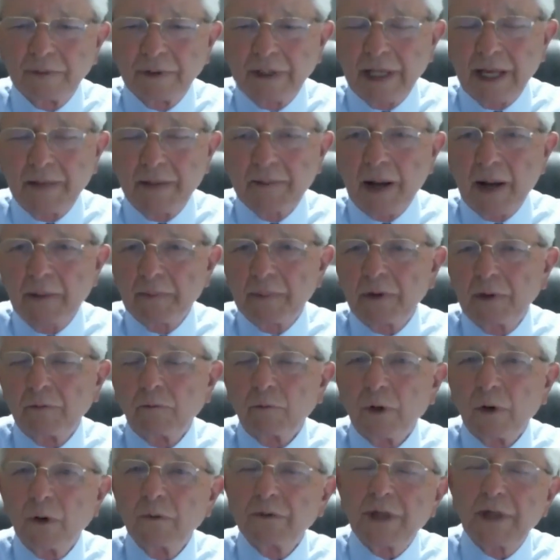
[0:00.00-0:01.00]
came up and
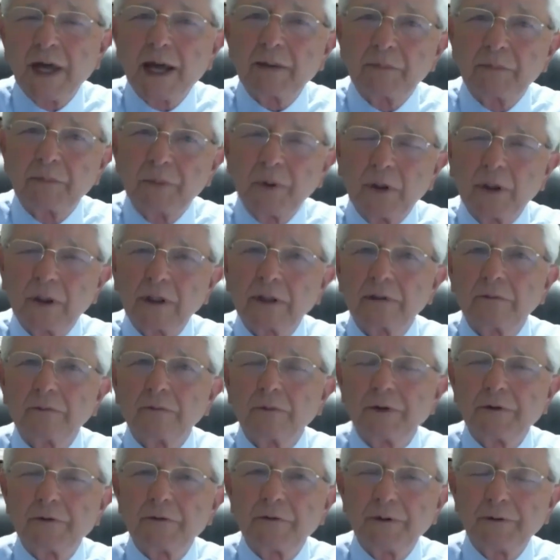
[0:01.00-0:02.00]
wrote that book
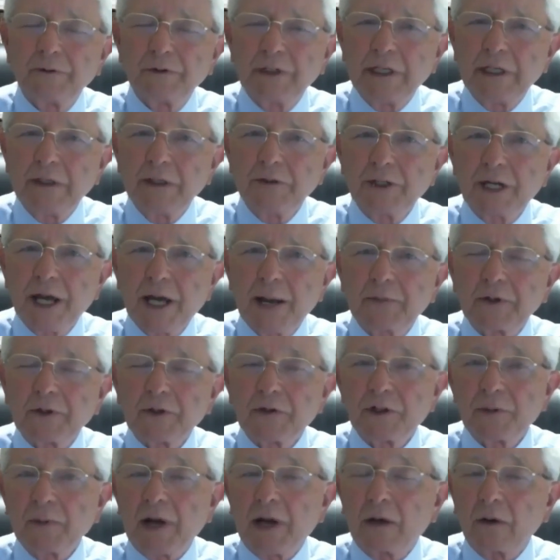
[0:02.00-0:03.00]
with 15
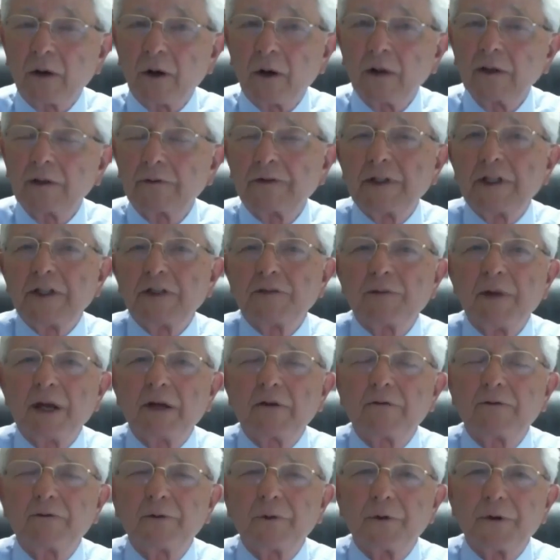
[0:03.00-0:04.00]
chapters about all of these
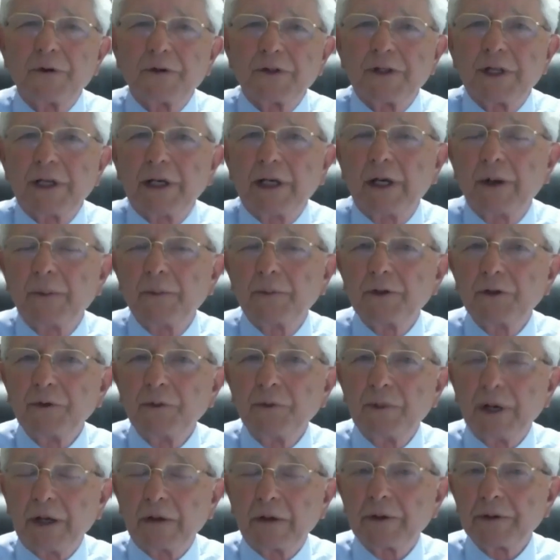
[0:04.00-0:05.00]
metaphors that helps you
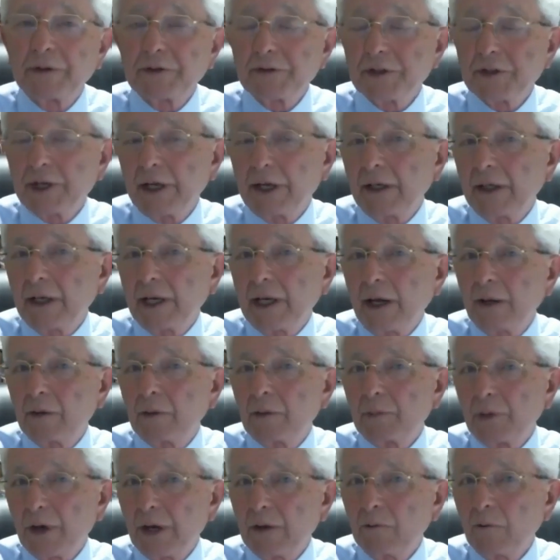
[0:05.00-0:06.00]
better understand how the
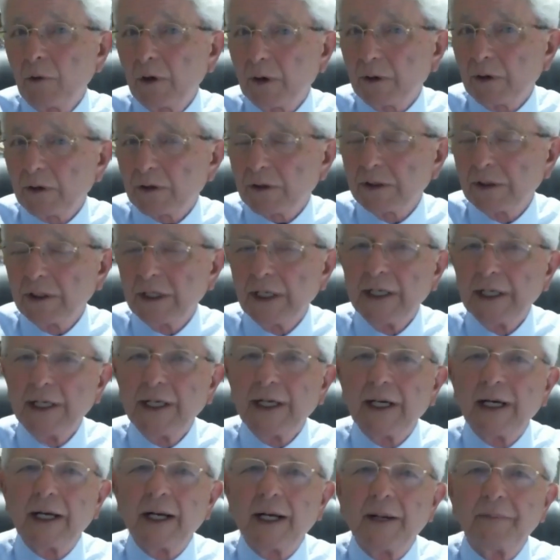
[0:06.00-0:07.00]
brain works.
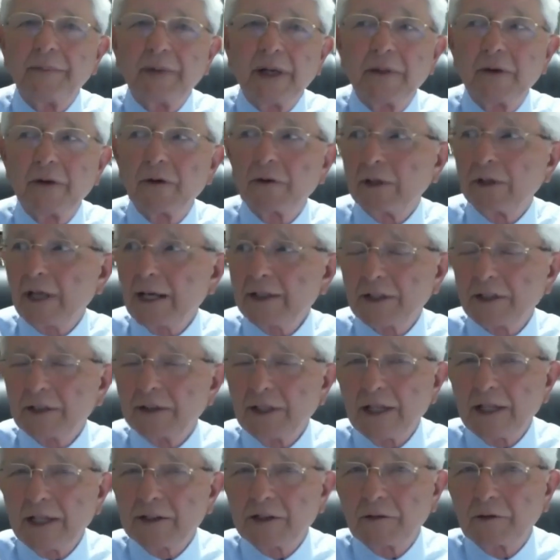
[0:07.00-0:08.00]
And there are lots and
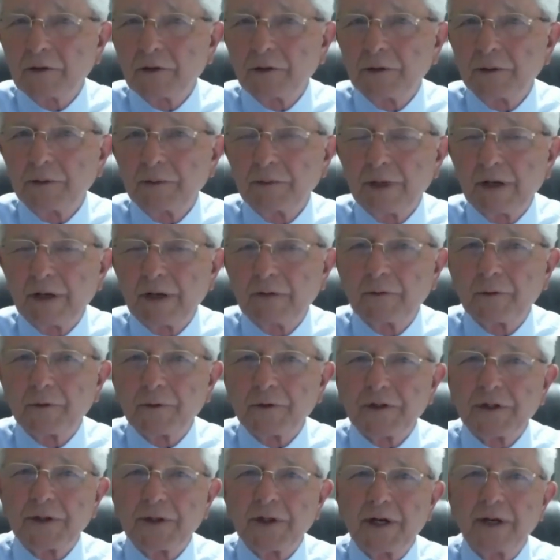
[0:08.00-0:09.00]
lots of good
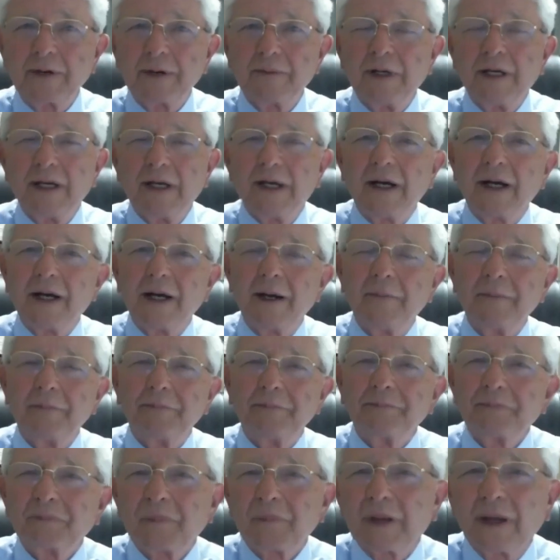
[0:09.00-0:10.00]
metaphors in there.
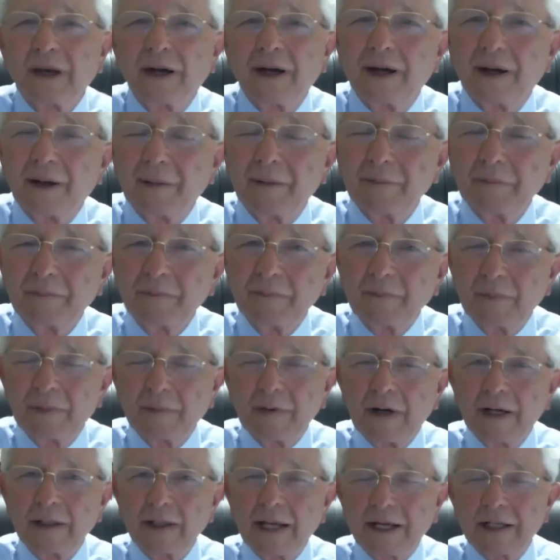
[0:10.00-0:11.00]

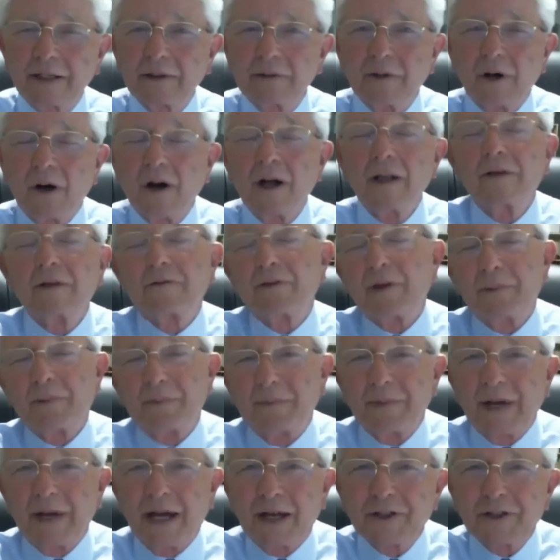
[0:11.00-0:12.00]
I like all of
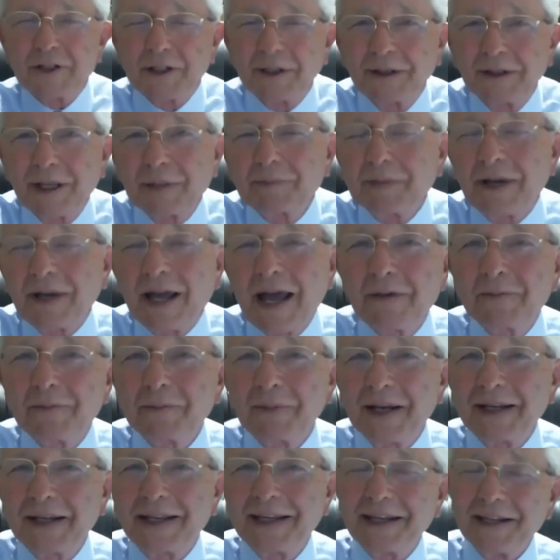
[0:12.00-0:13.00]
them, actually. Like having
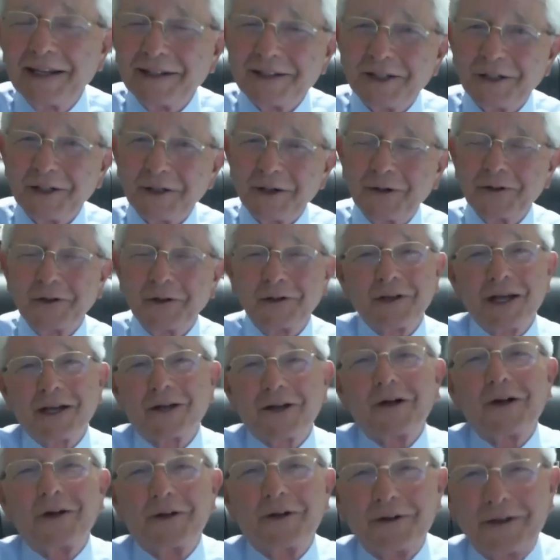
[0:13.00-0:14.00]
my kids, you
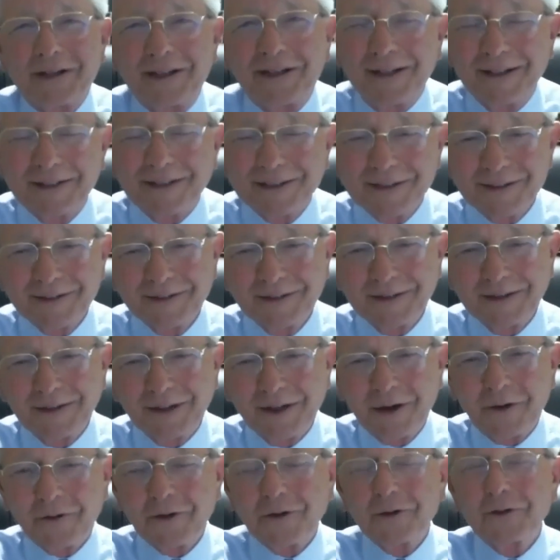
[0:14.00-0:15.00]
like all your kids,
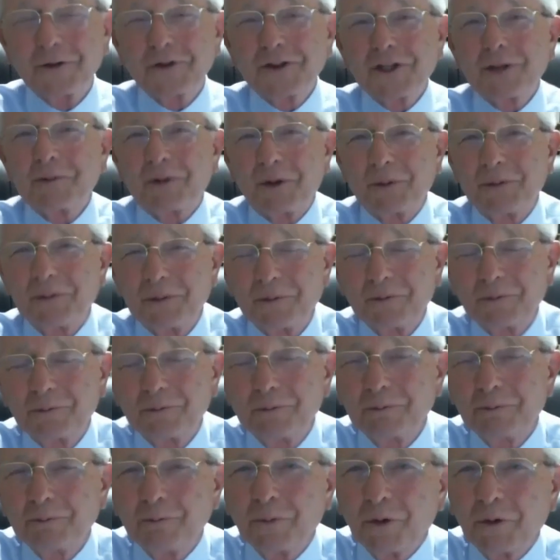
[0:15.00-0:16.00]
although some are
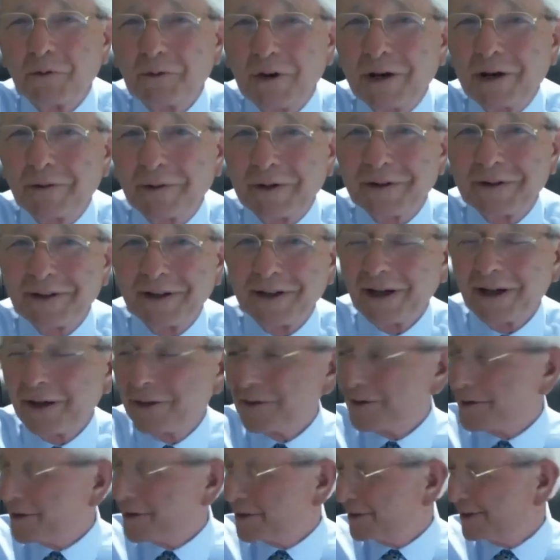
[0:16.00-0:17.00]
more favorite than
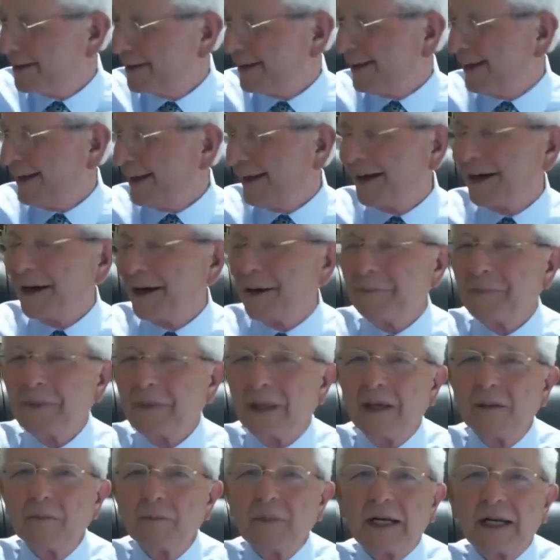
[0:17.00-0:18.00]
others.
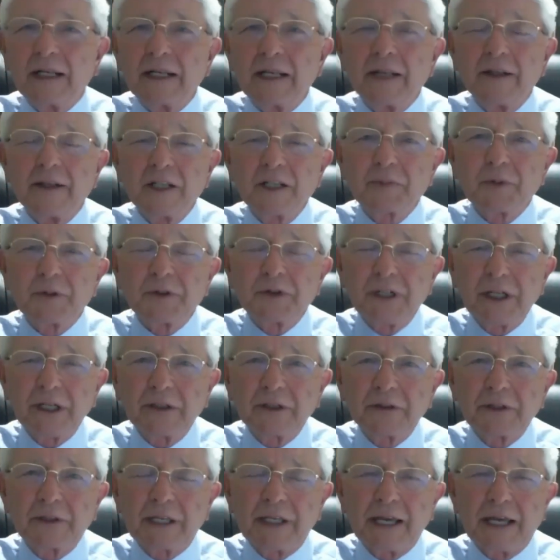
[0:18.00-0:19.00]
But in this
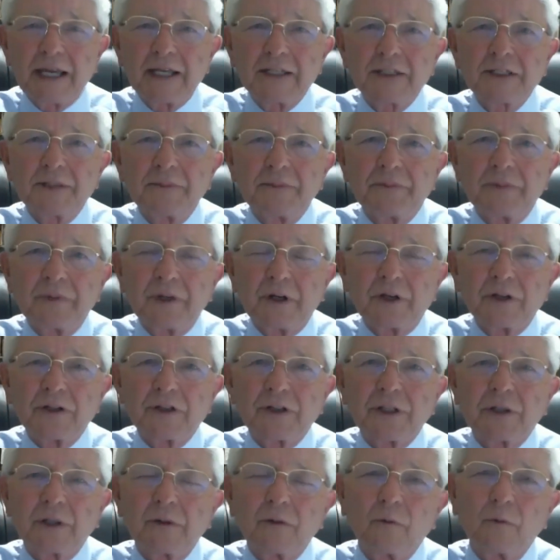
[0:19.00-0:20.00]
particular case,
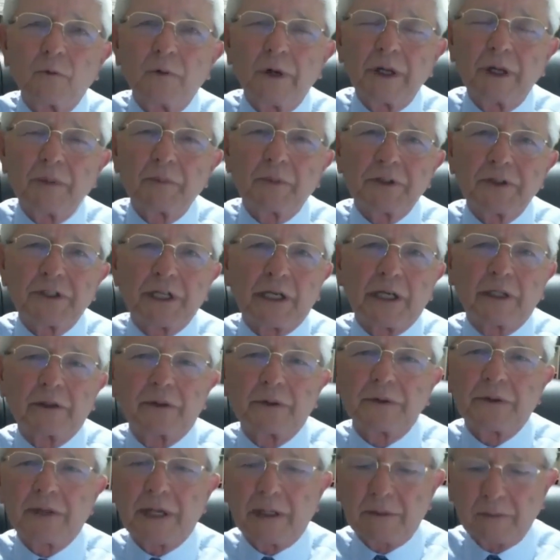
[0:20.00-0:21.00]
there's one in
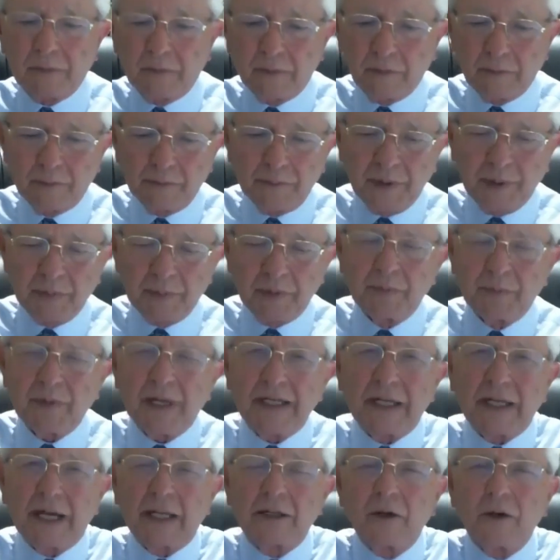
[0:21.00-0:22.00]
particular that people
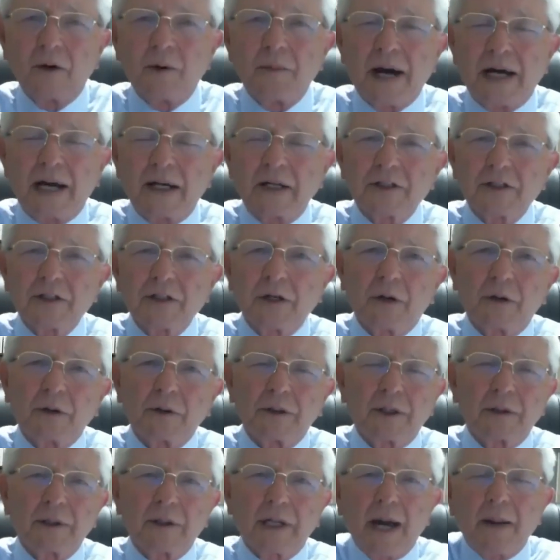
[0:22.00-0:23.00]
might not know about. It's called
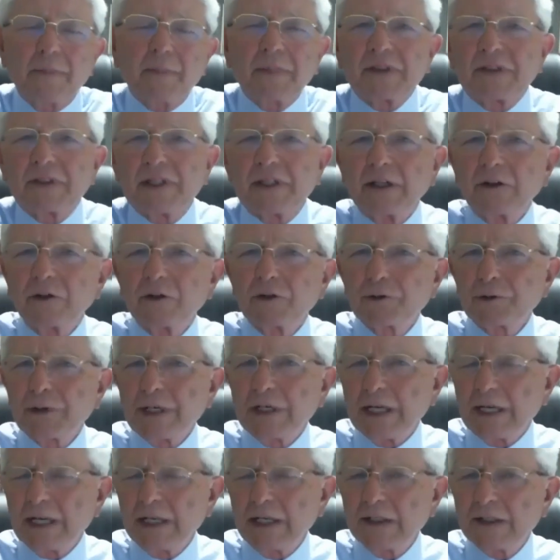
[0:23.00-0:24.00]
coppicing
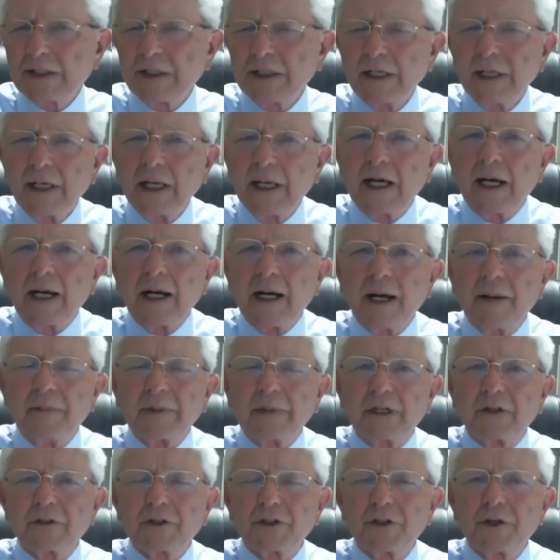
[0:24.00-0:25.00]
trees.
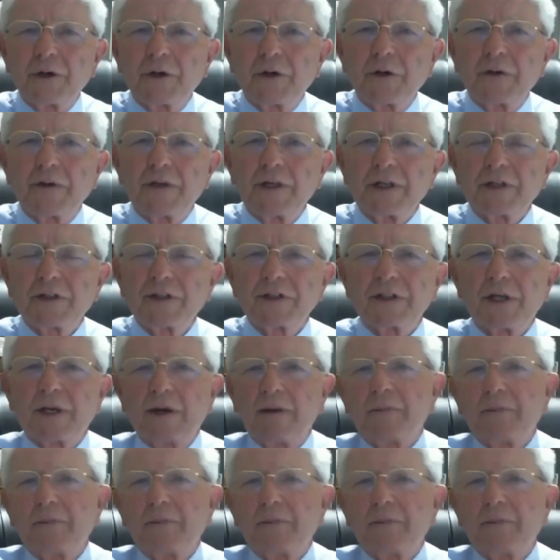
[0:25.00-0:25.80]
And I'll show you this